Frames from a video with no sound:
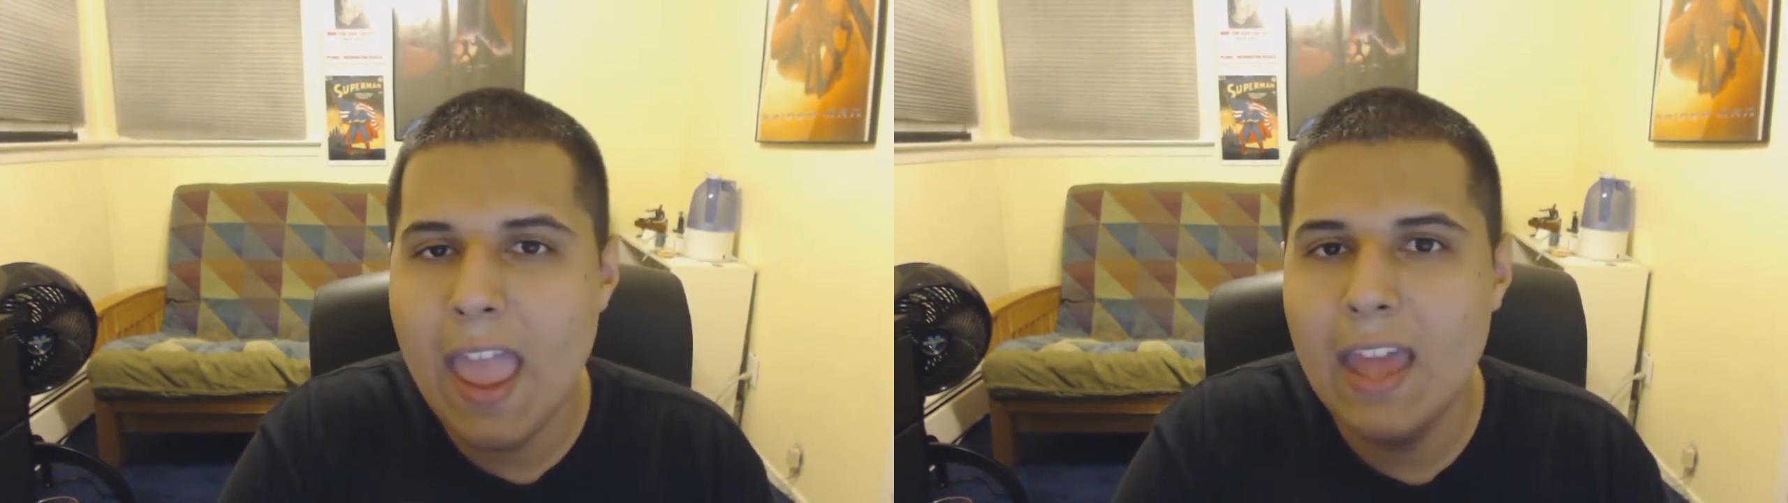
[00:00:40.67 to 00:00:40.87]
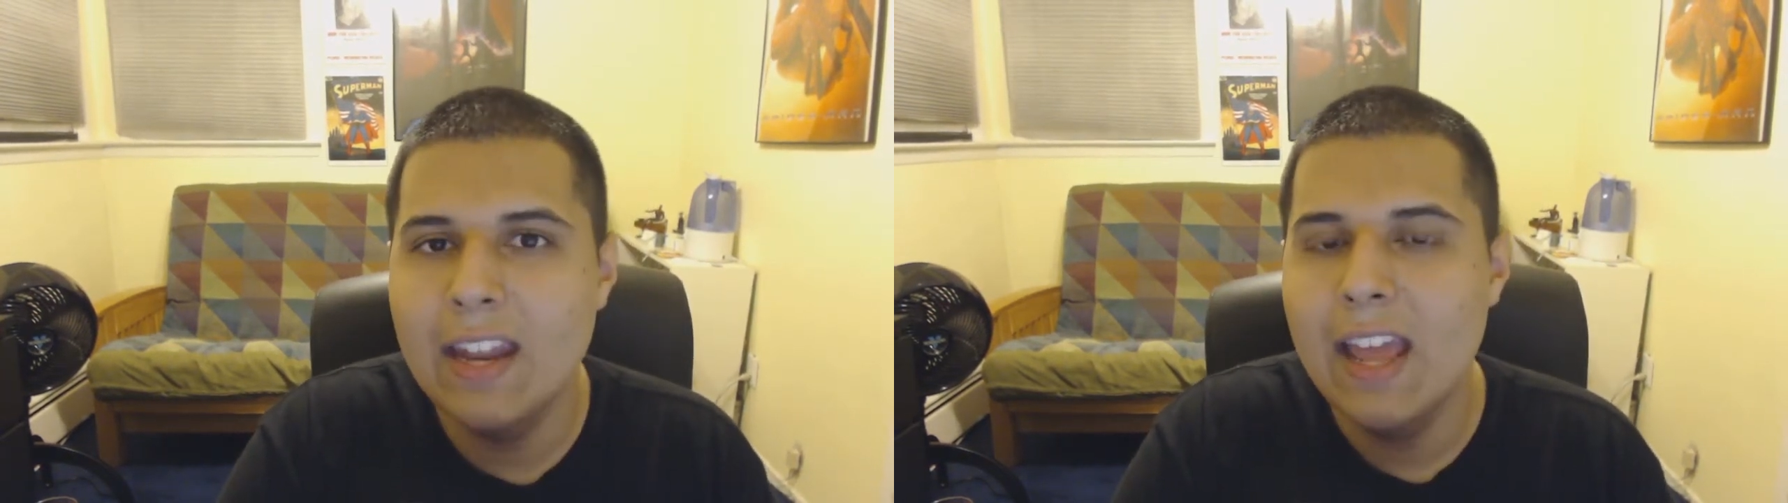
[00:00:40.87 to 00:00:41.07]

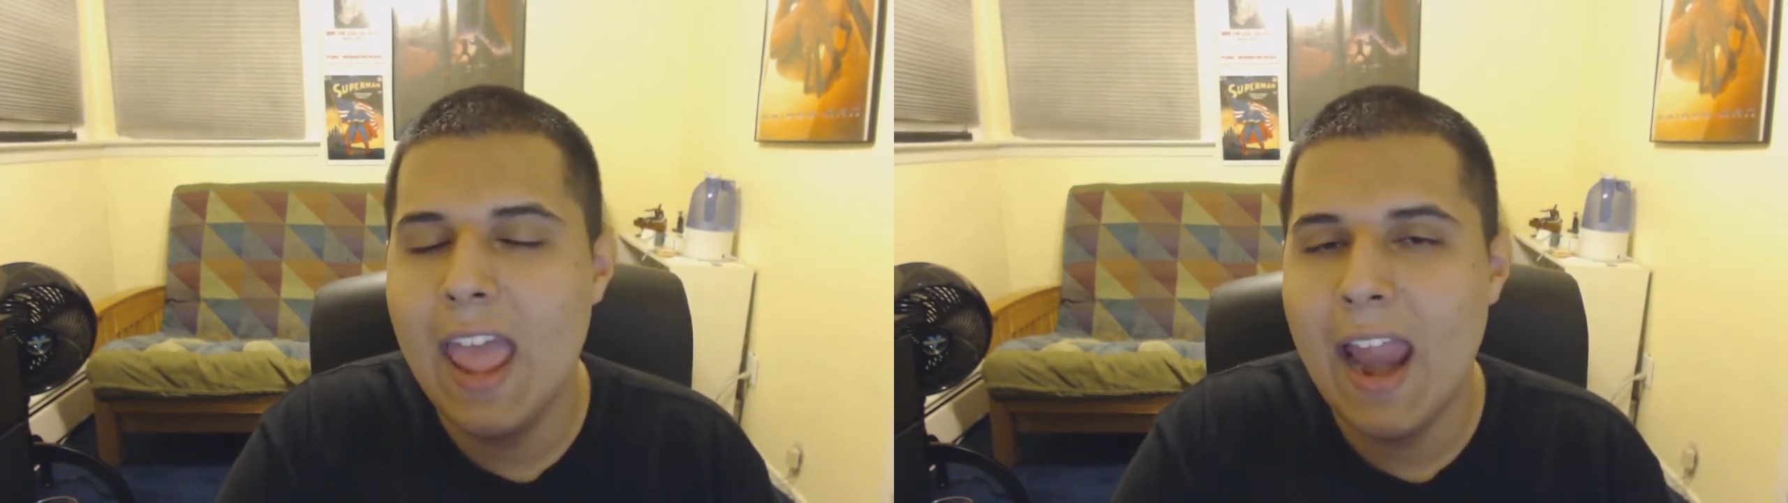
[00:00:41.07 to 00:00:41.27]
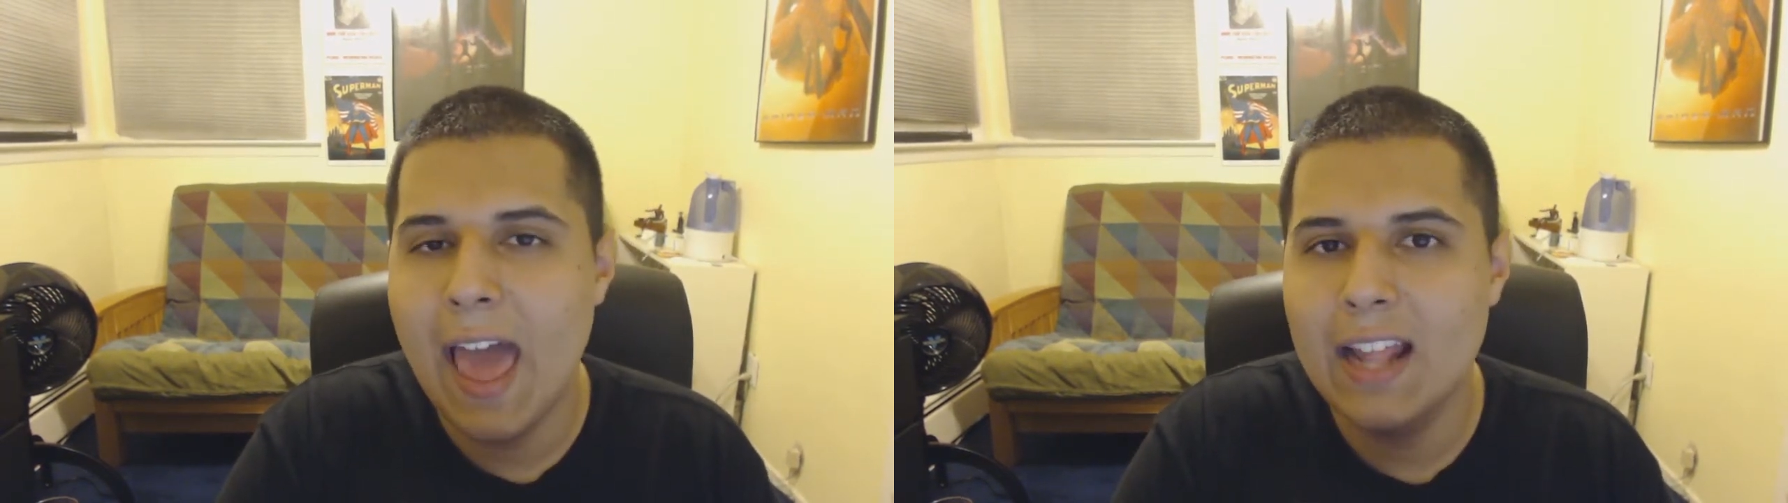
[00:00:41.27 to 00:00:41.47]
and
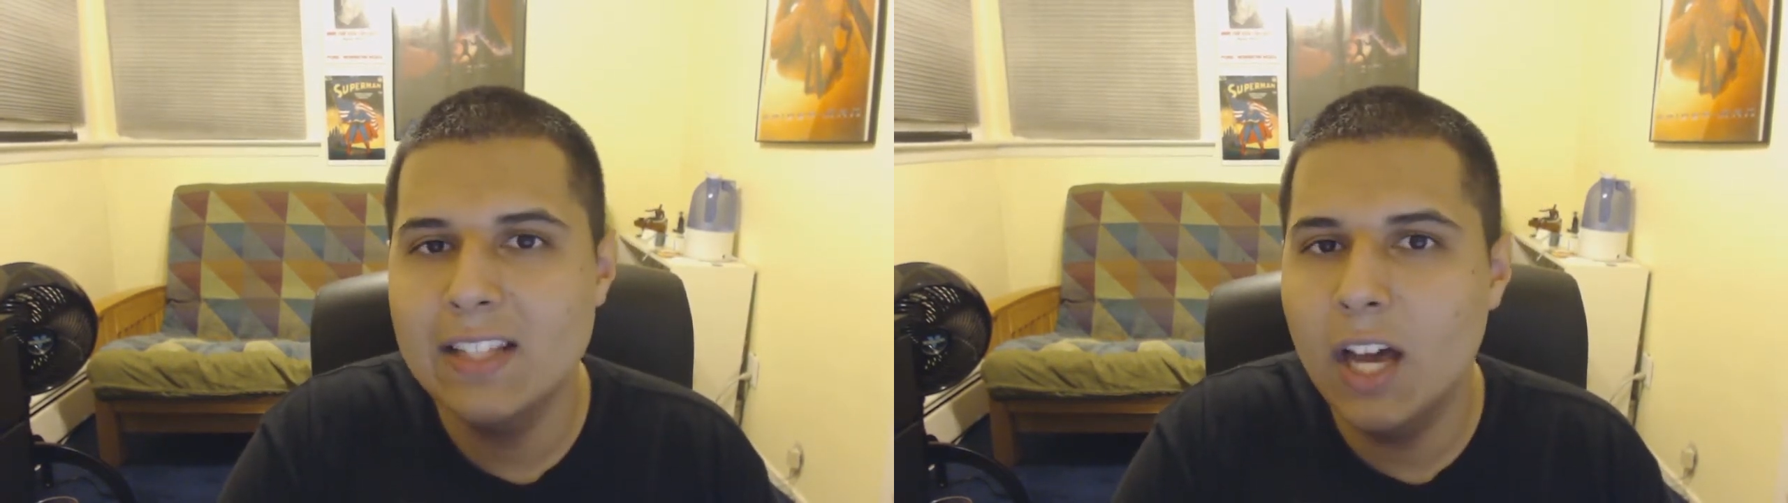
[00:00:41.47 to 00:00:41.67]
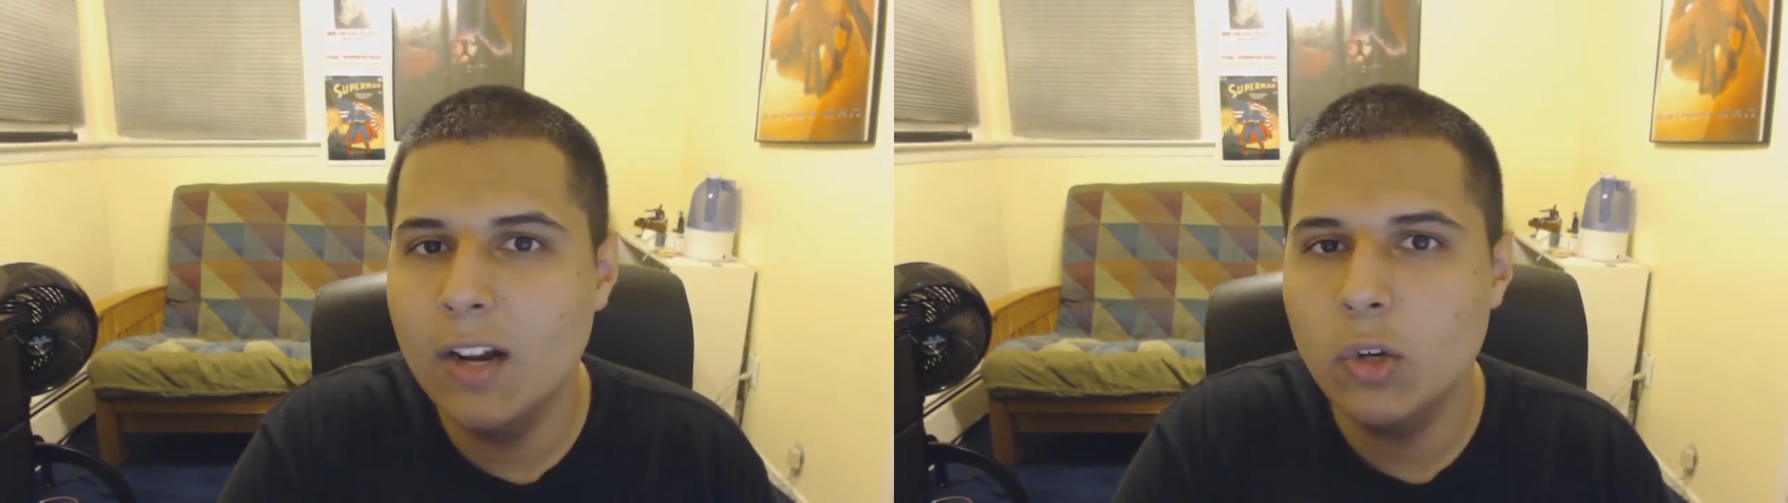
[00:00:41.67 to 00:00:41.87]
it had
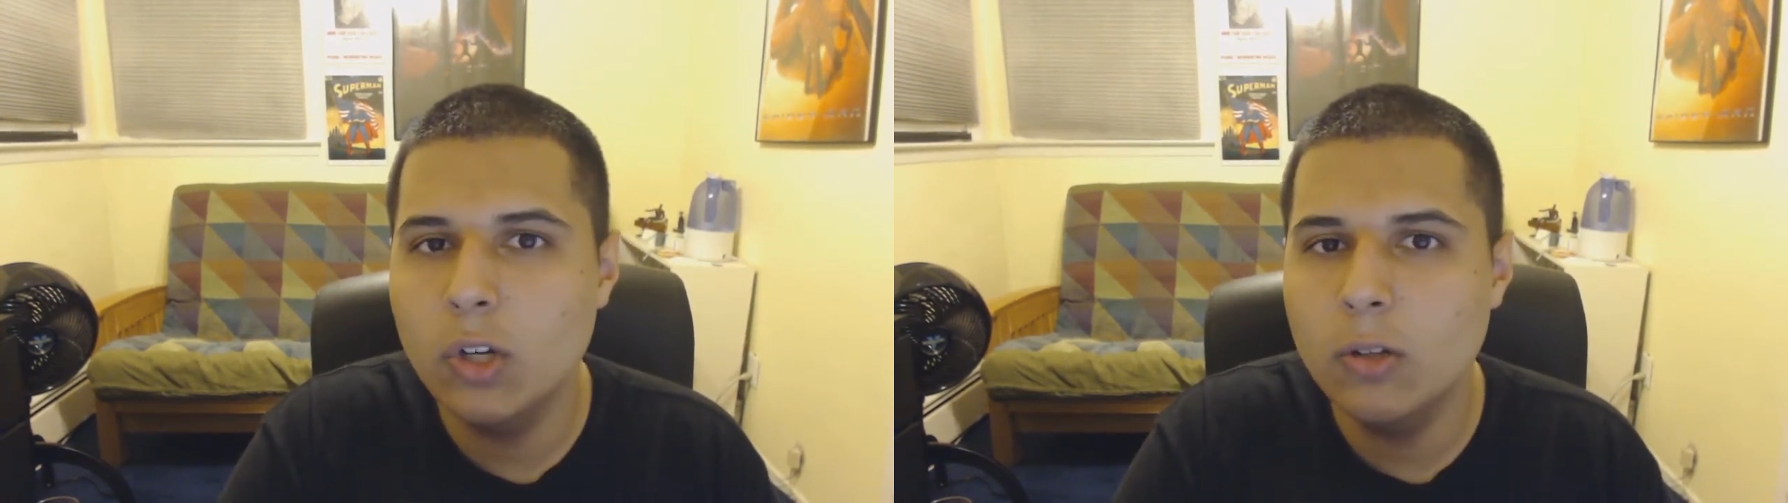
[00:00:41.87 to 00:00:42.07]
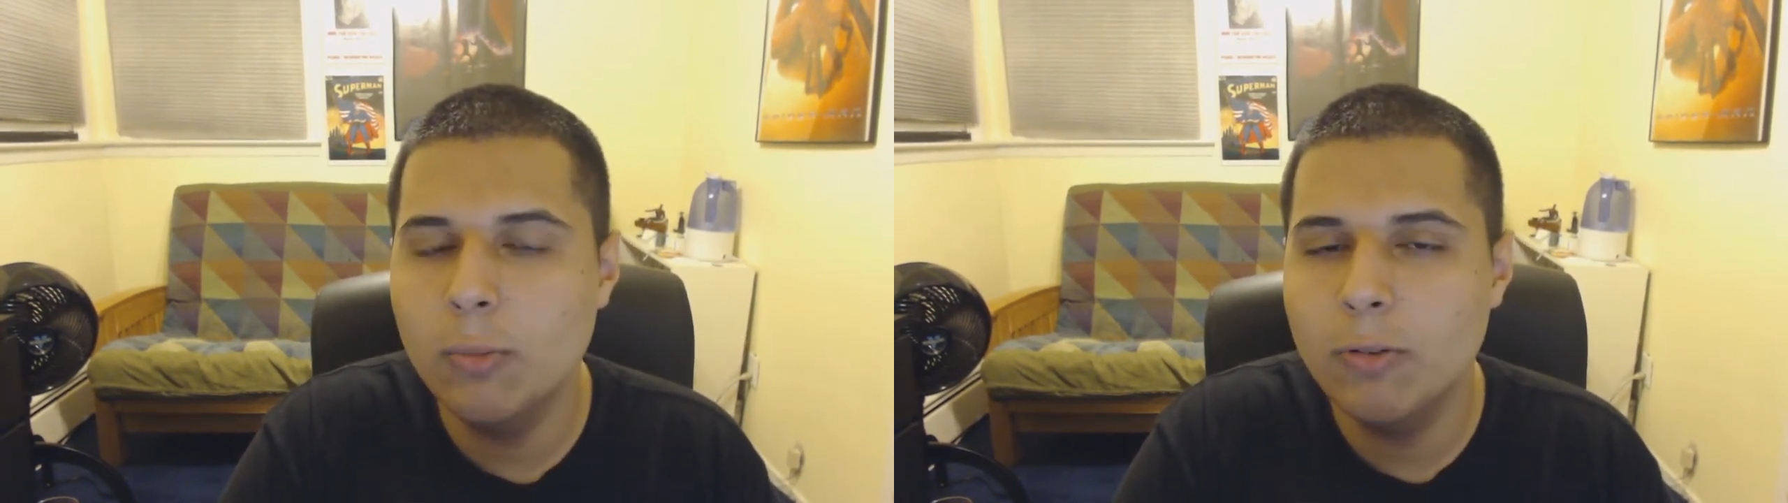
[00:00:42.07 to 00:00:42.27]
a ton of
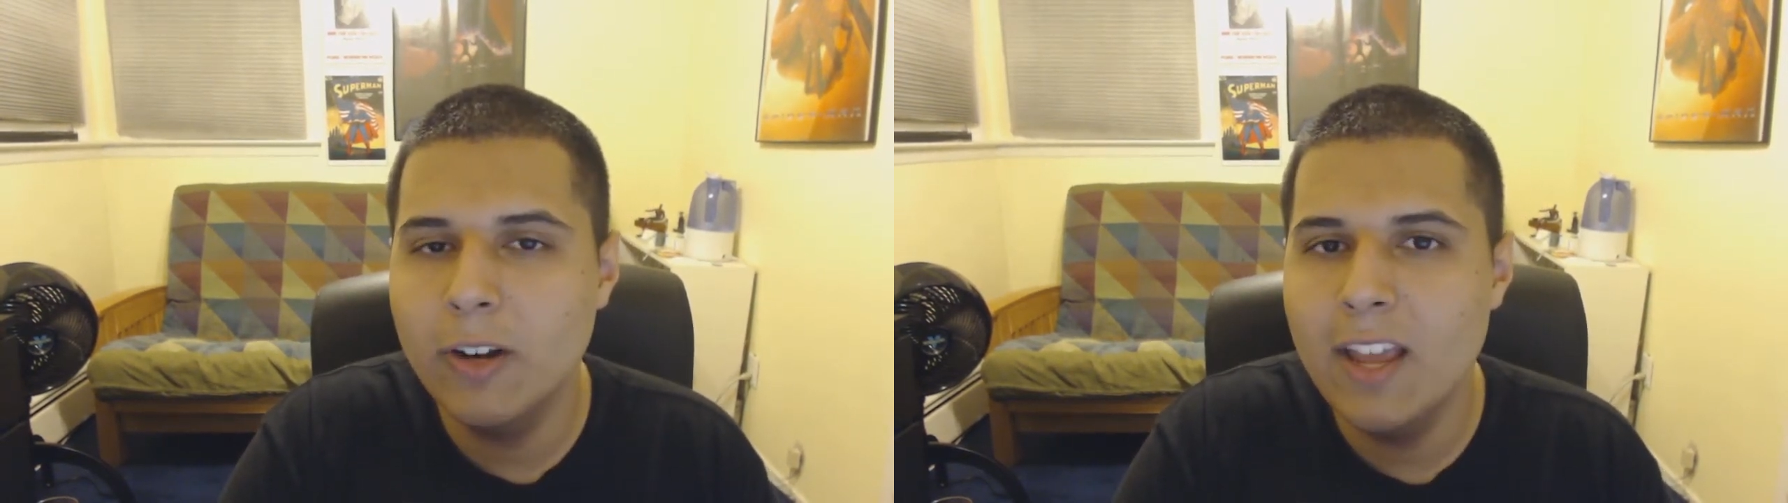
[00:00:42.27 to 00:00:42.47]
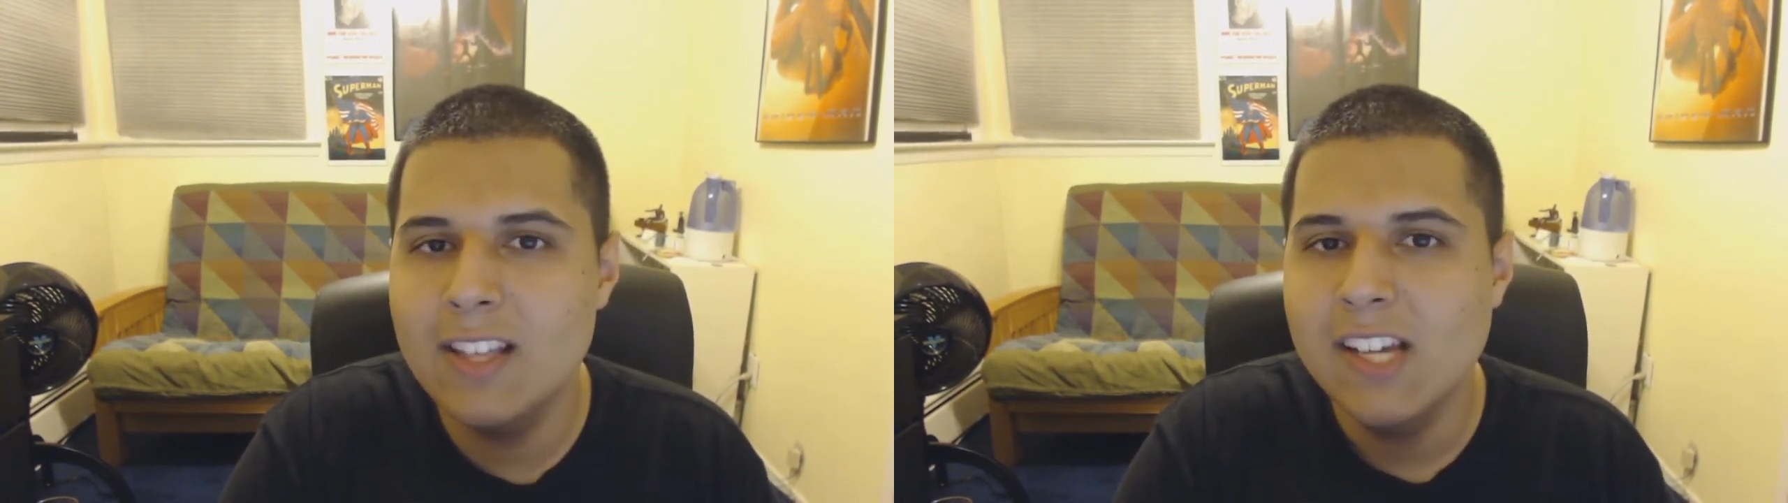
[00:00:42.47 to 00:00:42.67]
critical
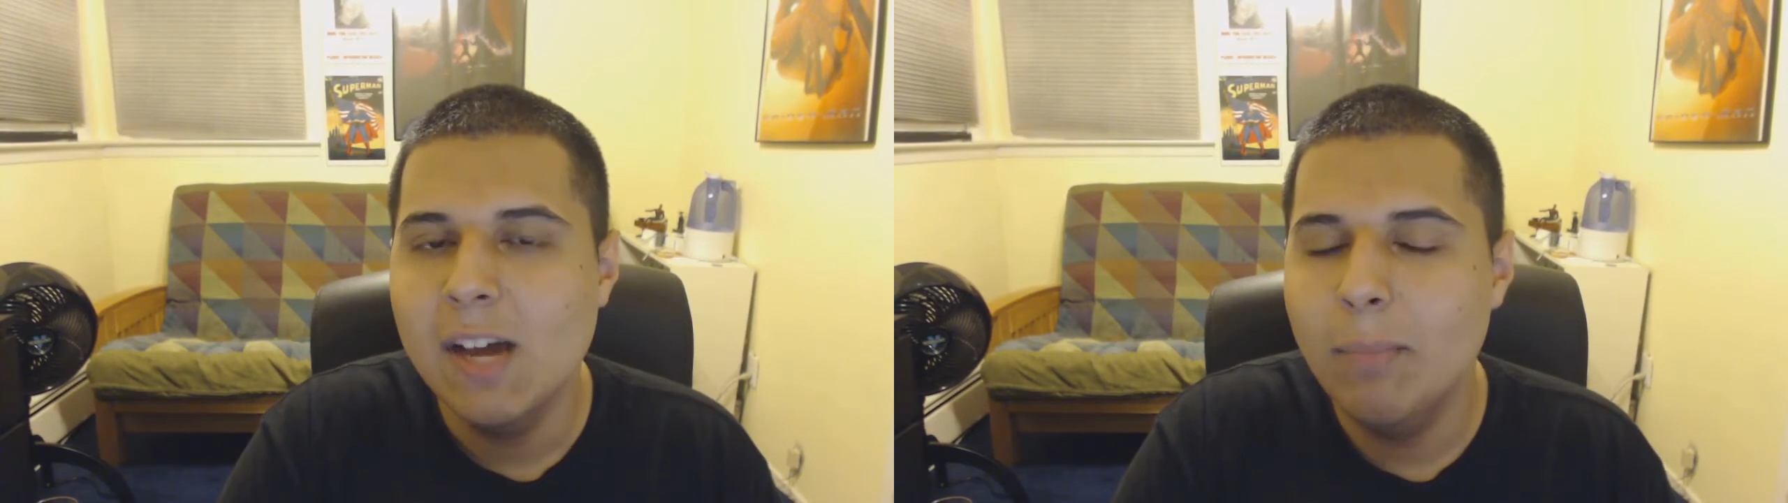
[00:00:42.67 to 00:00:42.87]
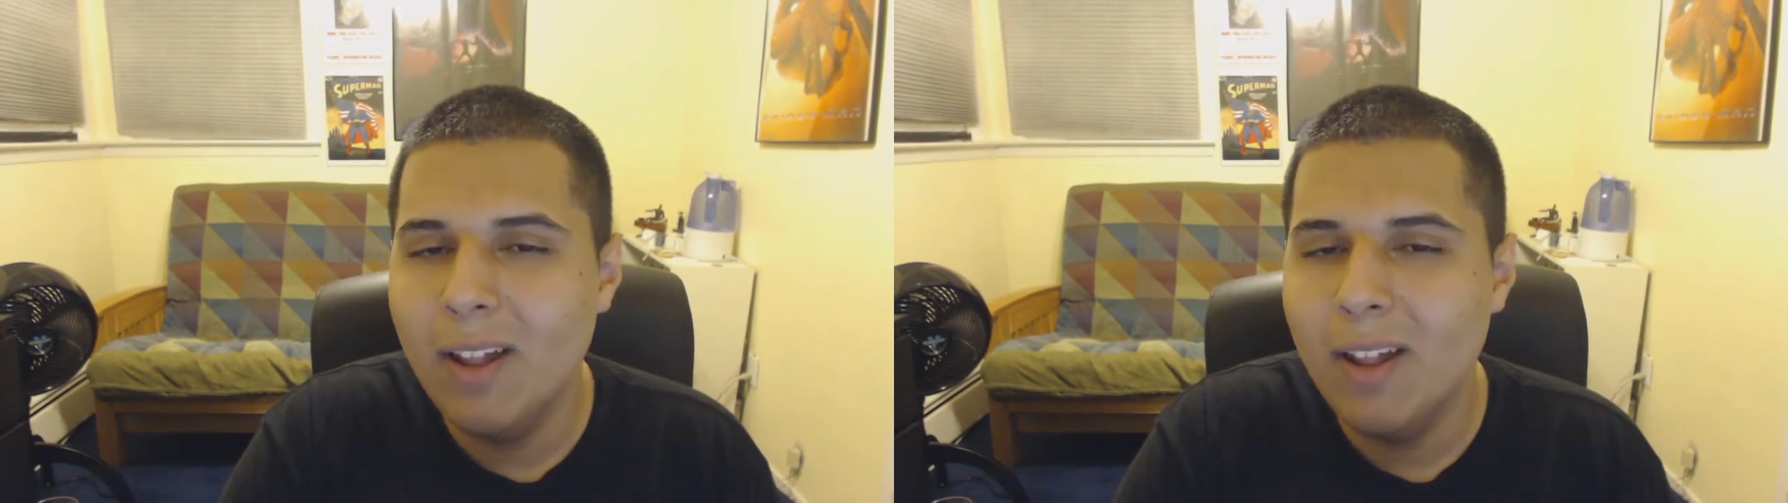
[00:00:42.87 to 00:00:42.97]
praise,